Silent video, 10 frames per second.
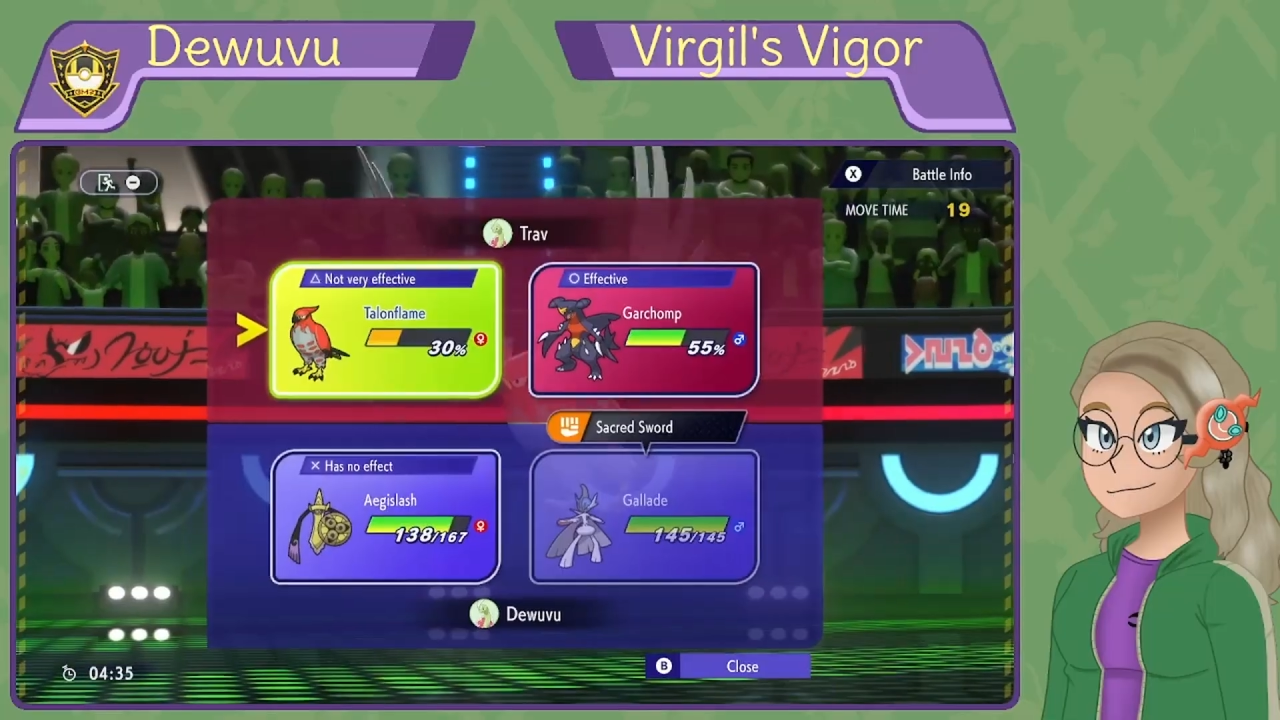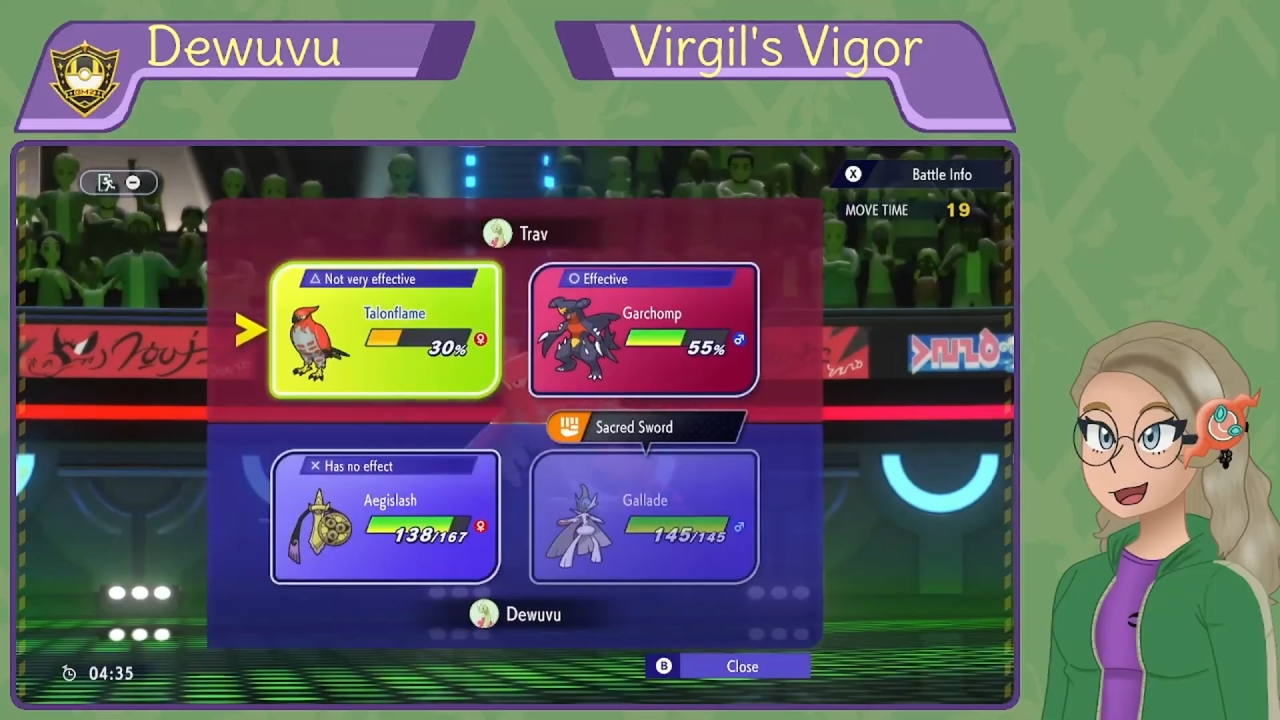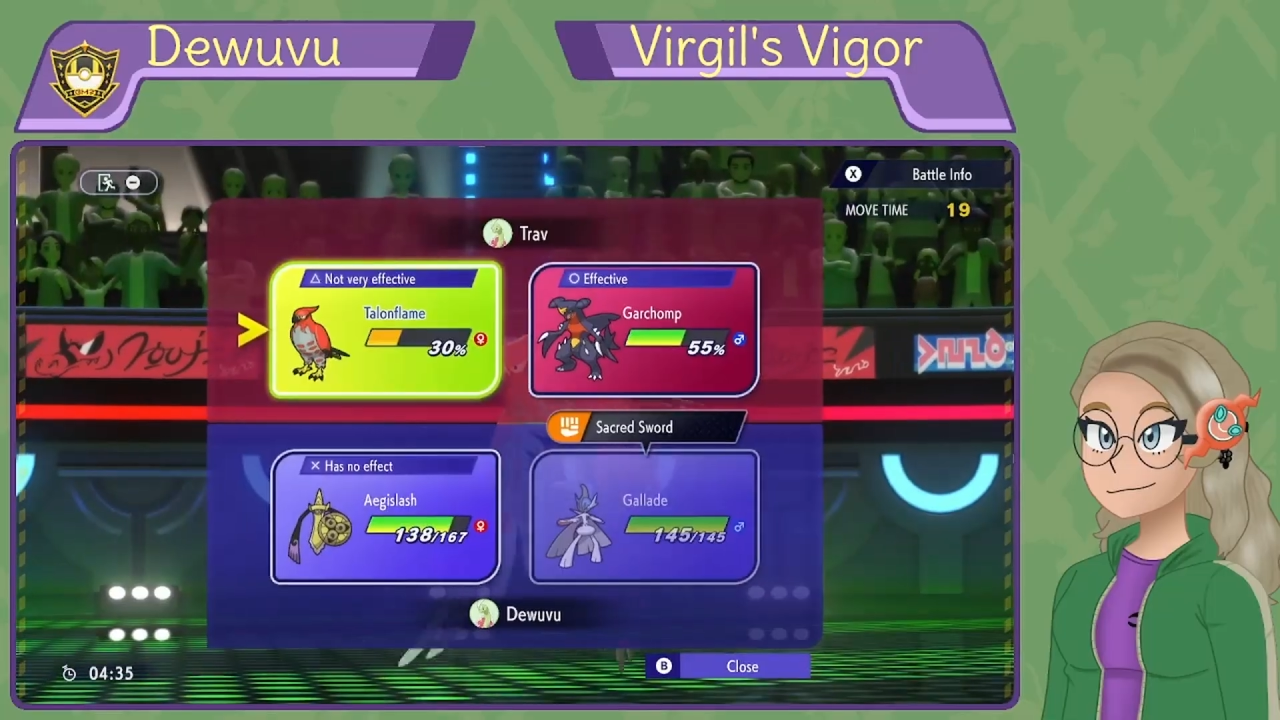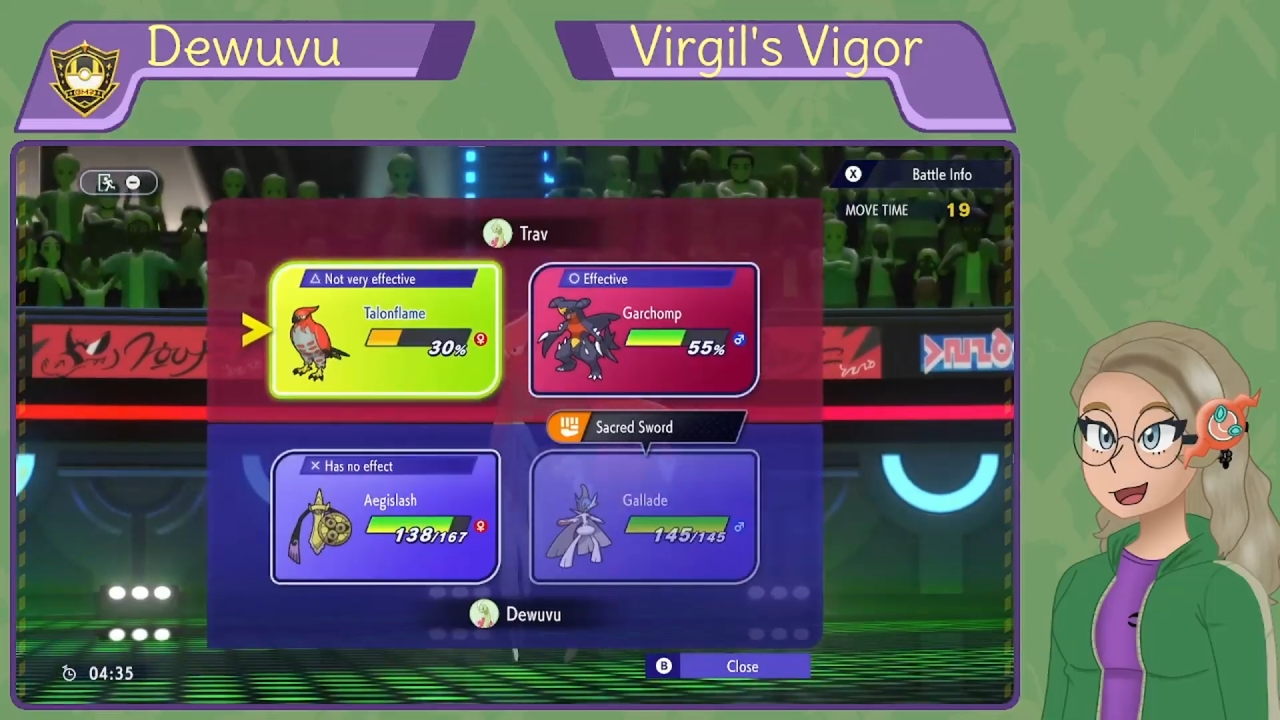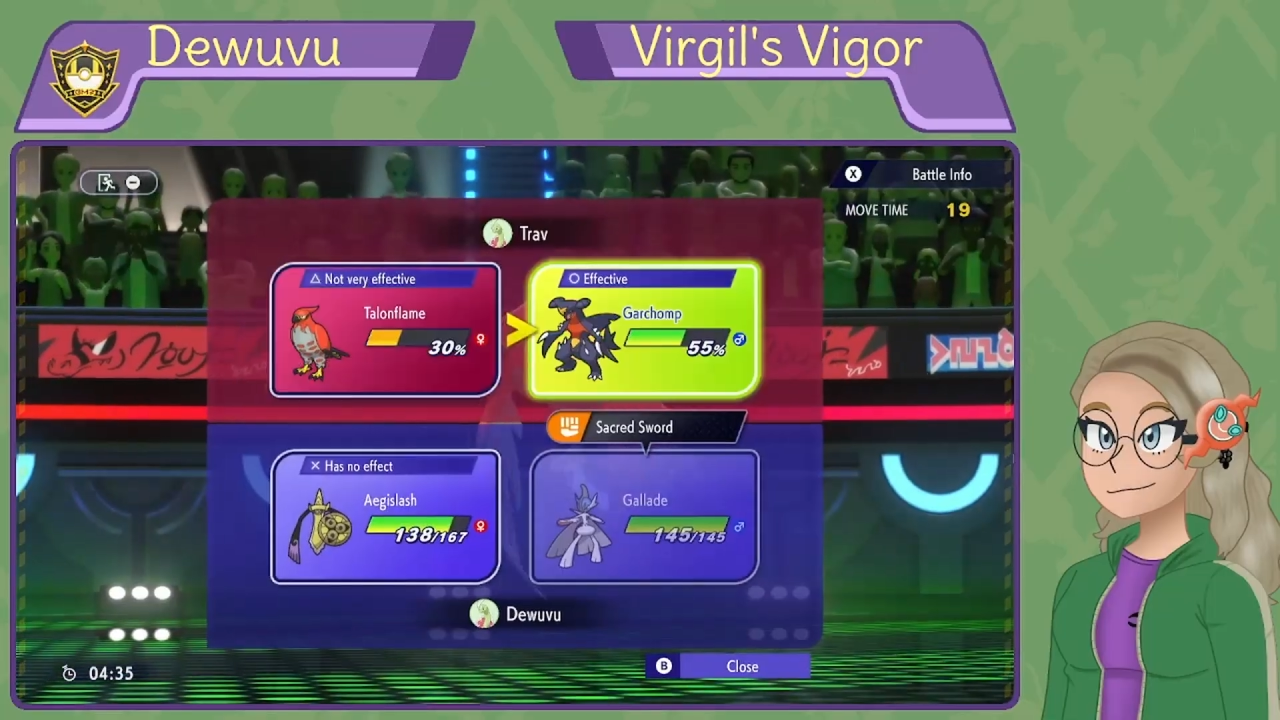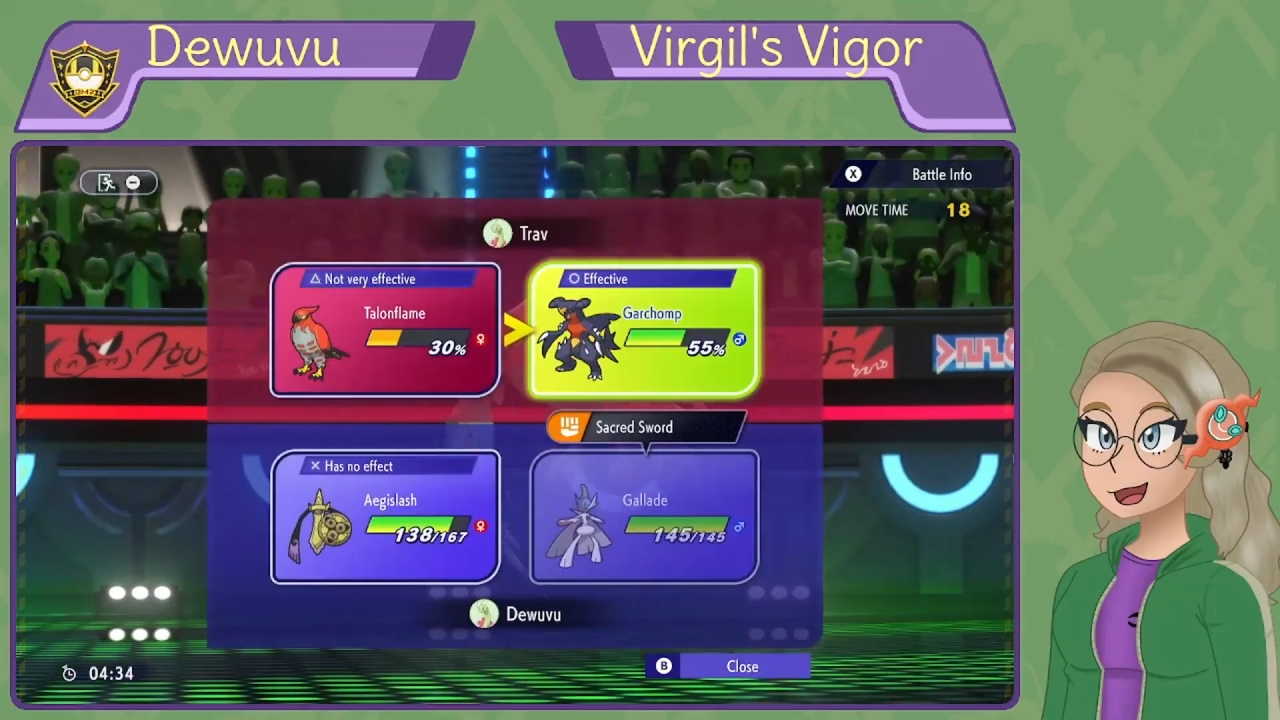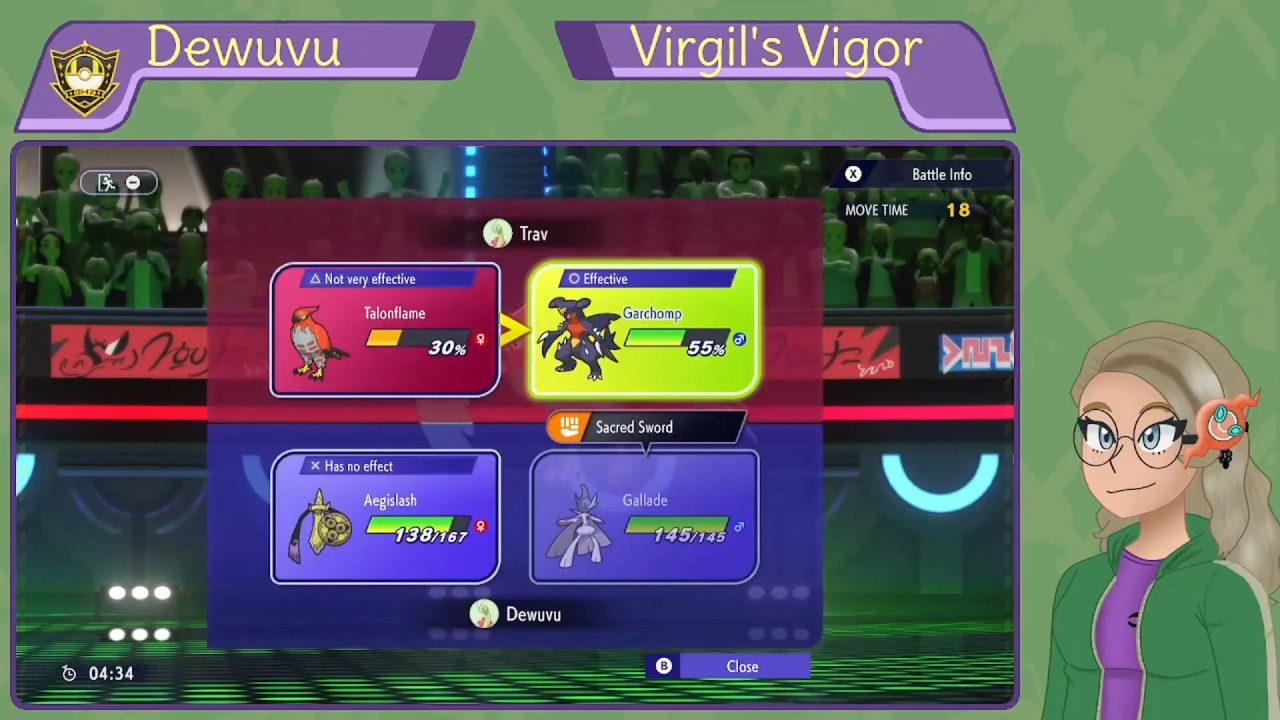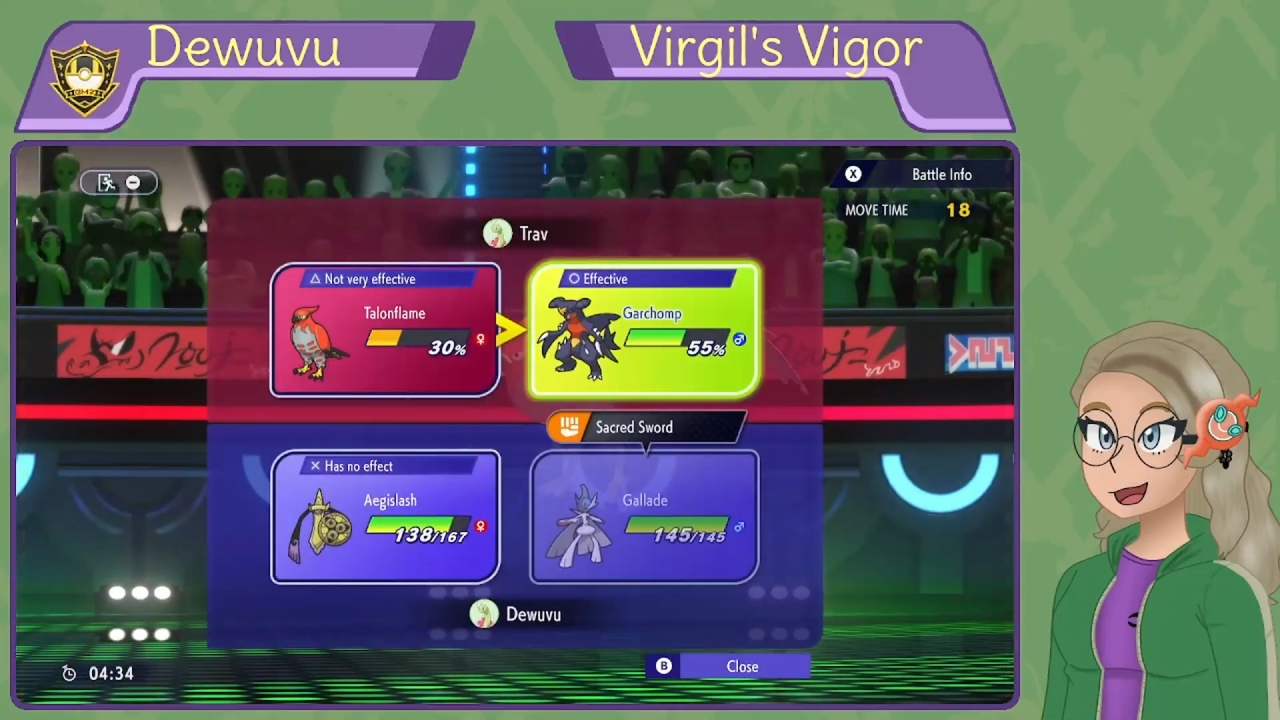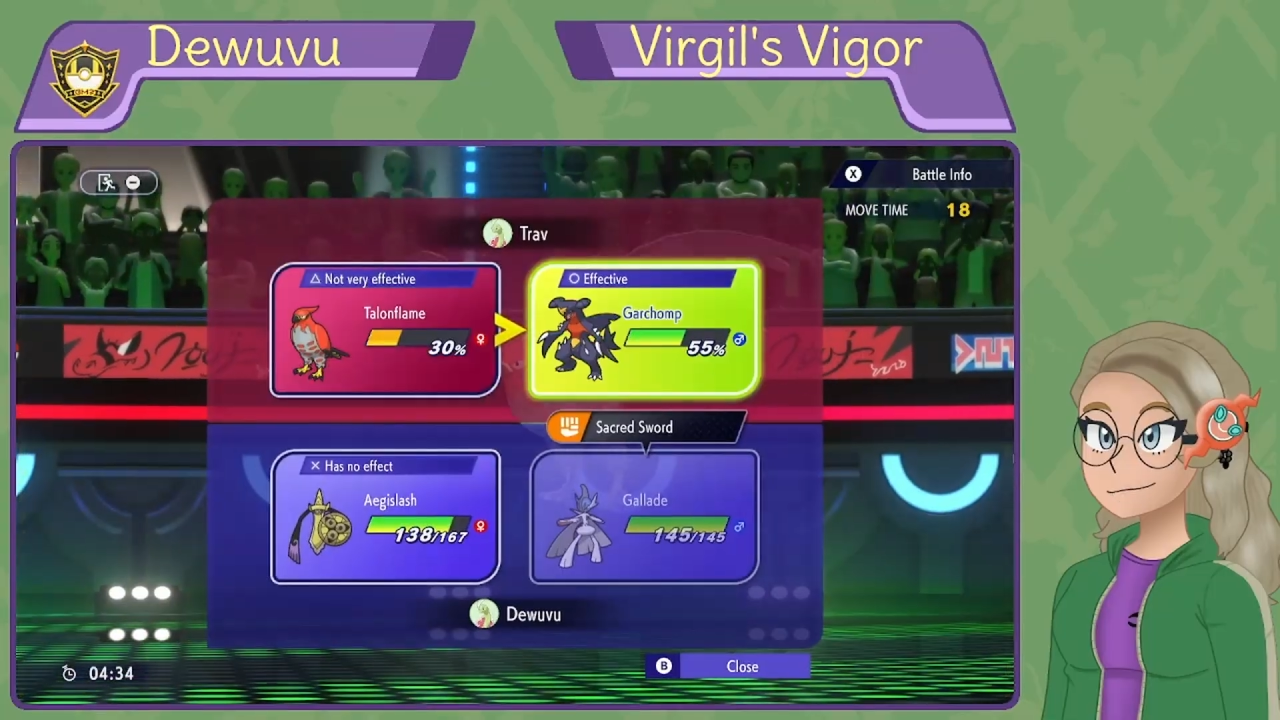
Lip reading: still going to be